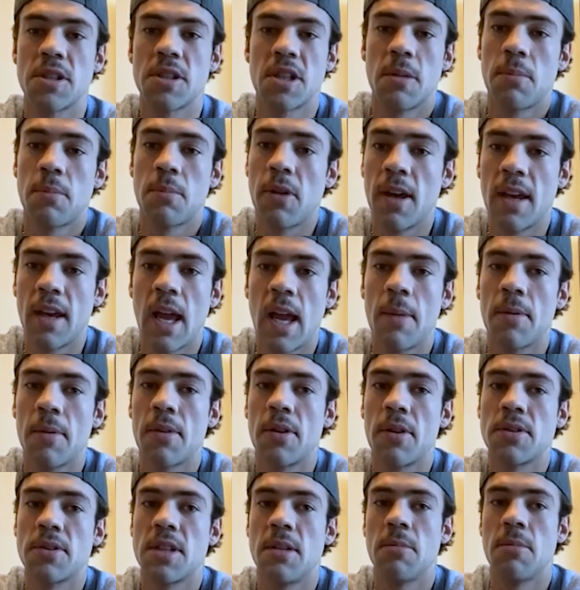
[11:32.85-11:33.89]
I didn't play a game in
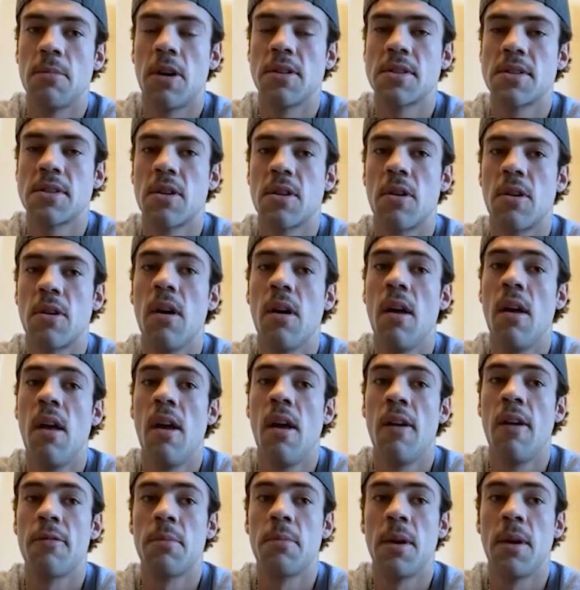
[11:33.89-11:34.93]
13 months. So
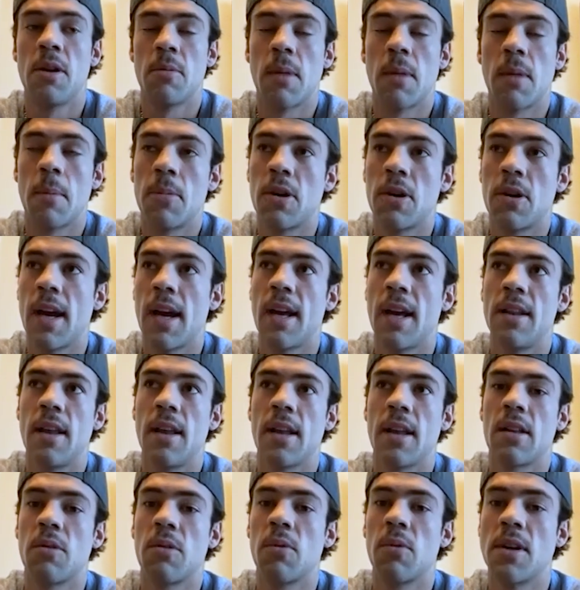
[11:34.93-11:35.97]
for me to remember, hey,
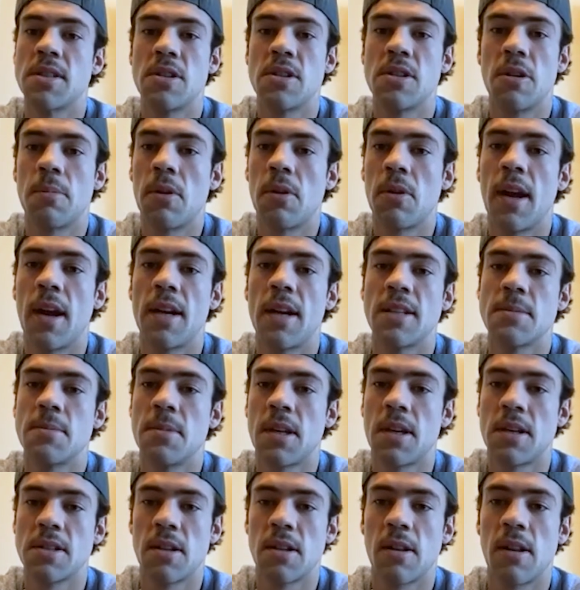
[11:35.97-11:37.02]
like the reason you're playing is
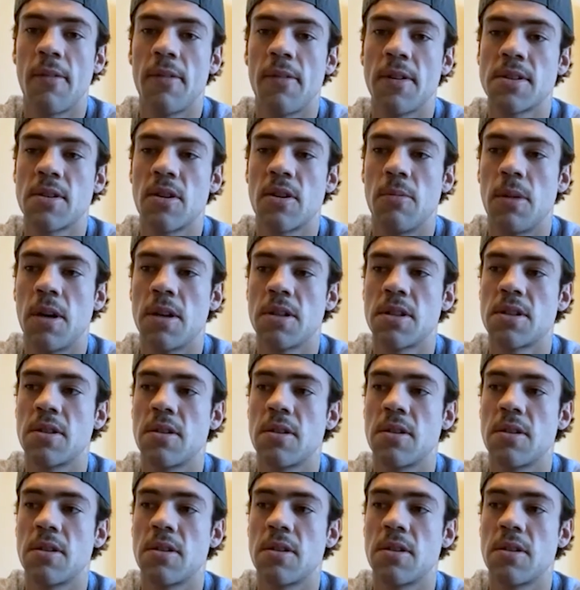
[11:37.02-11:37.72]
because you love it so much.